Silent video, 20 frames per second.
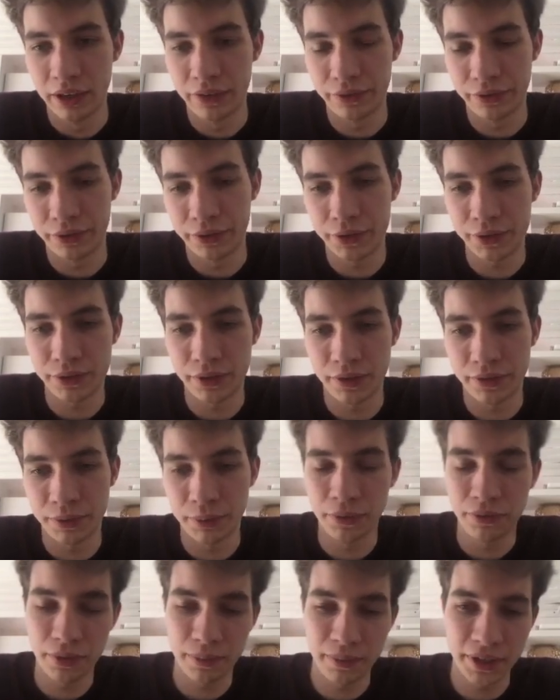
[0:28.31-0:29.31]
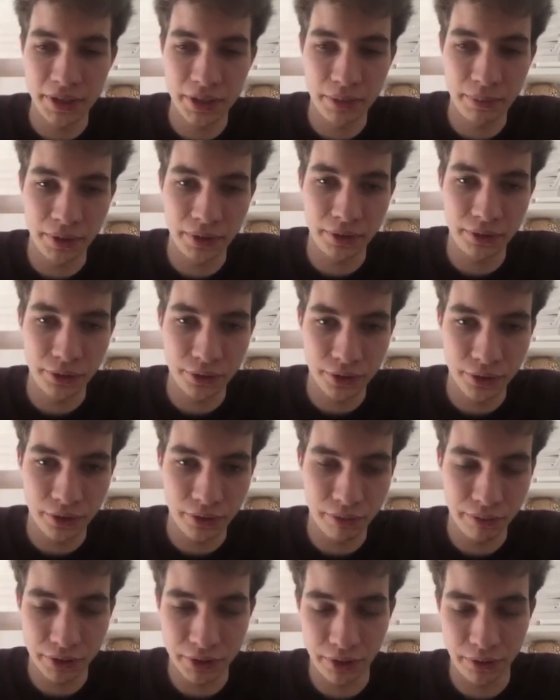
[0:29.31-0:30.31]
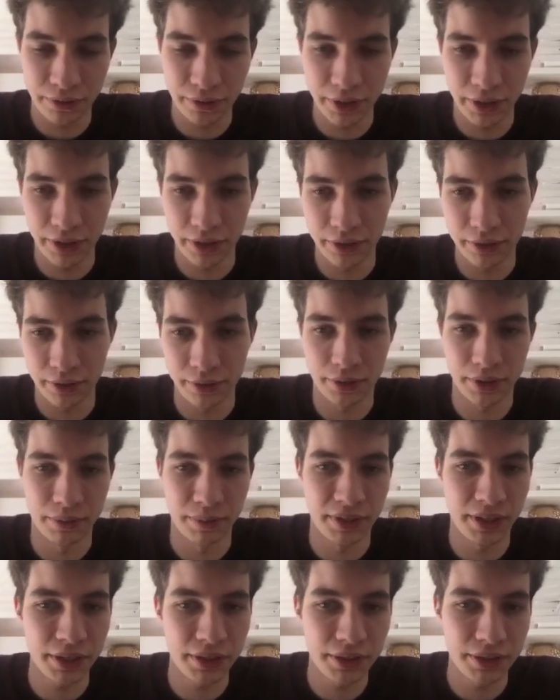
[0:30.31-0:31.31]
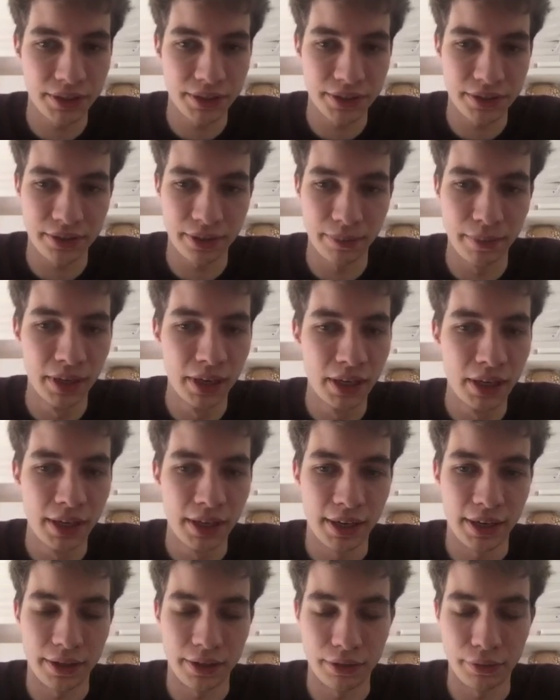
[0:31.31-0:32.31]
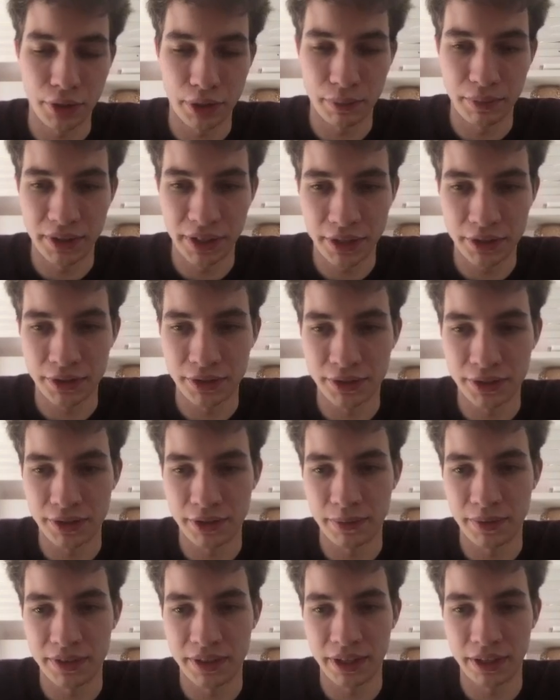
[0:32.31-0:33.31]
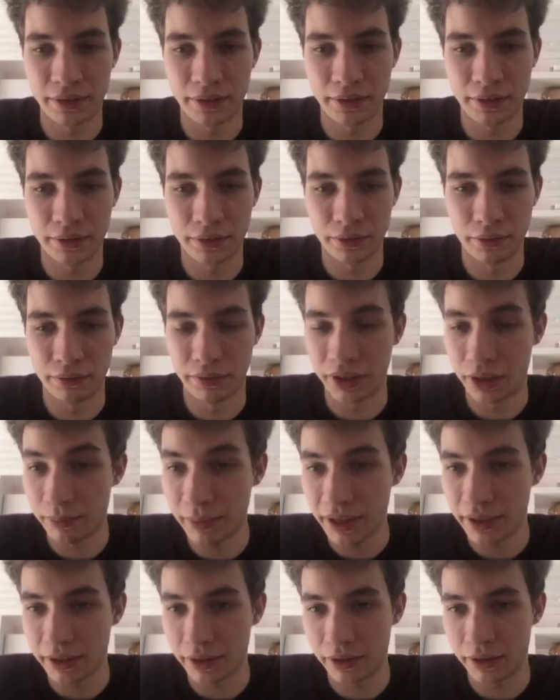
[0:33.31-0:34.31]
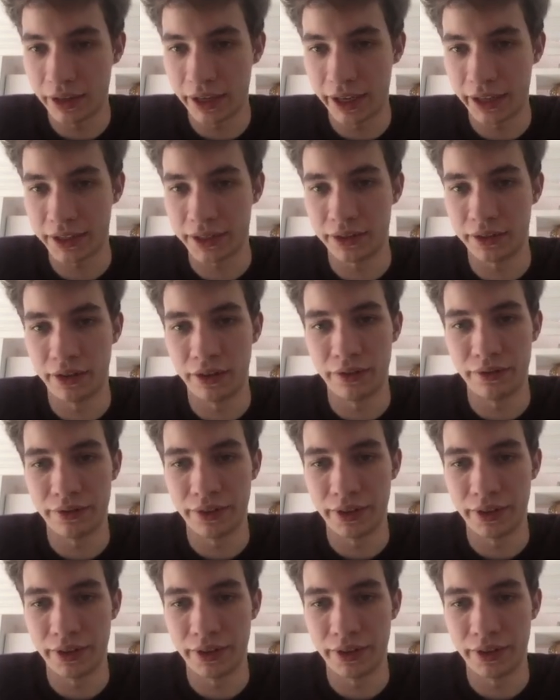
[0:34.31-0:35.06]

First, you have some information about a user, which you're feeding into your recommendation system, and your recommendation system is then going to recommend a collection of